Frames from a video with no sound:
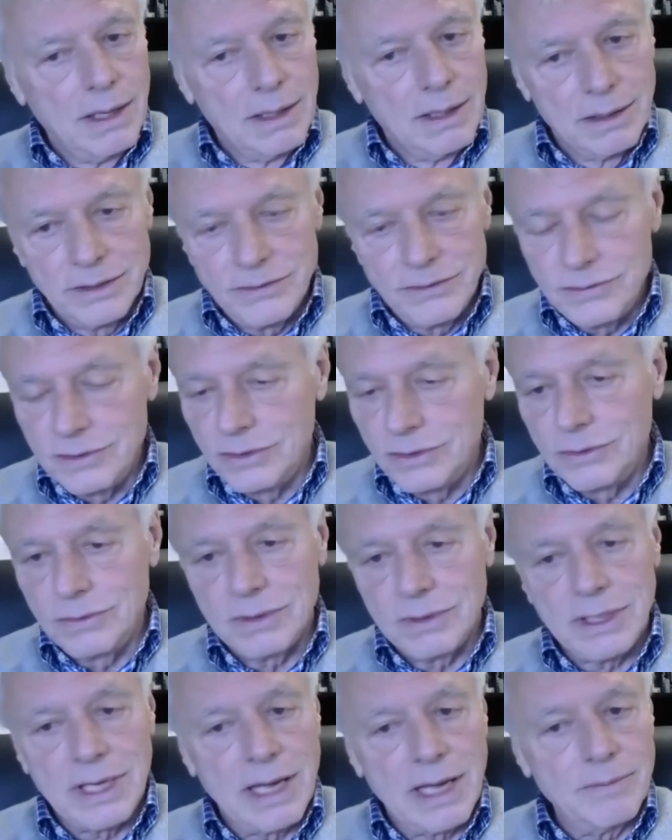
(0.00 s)
listen
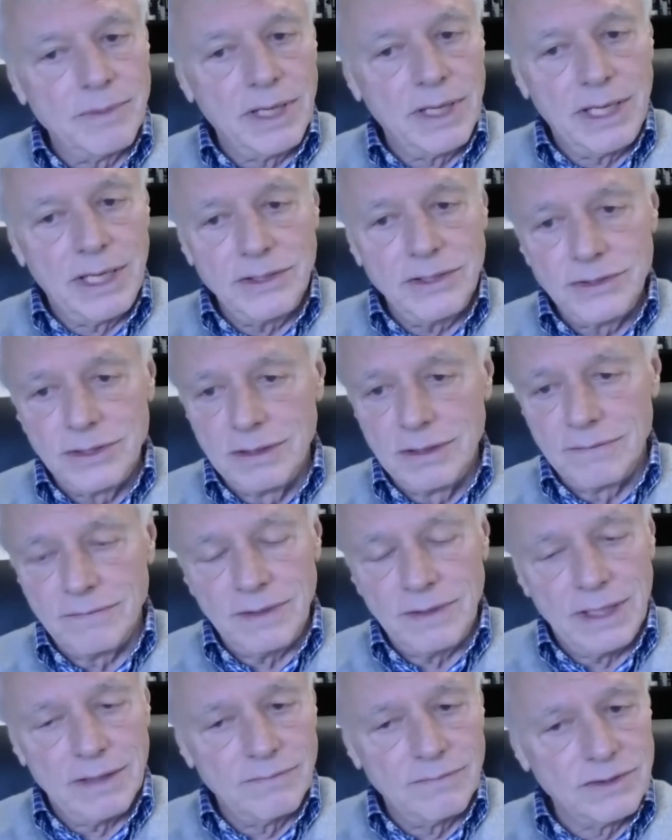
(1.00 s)
to a combination of
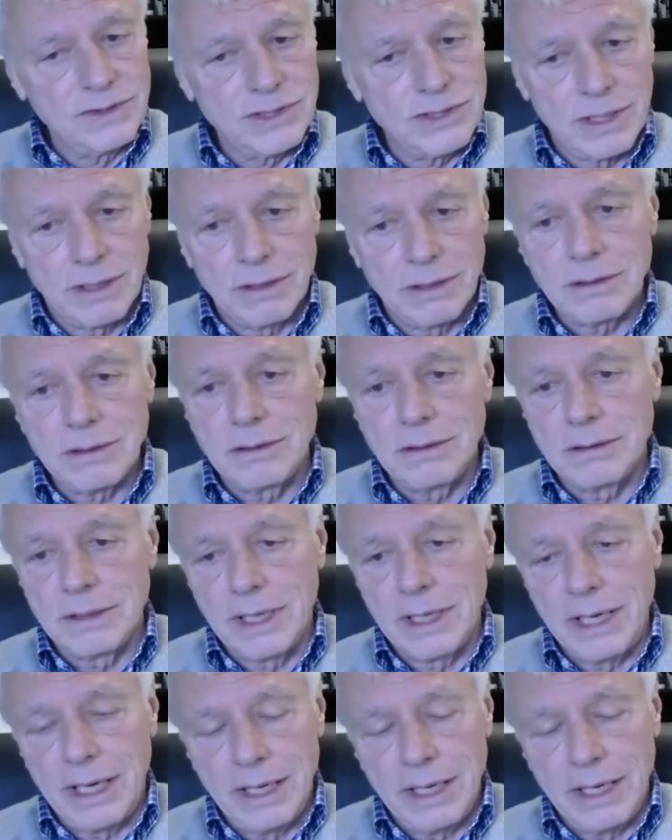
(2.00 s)
the evangelical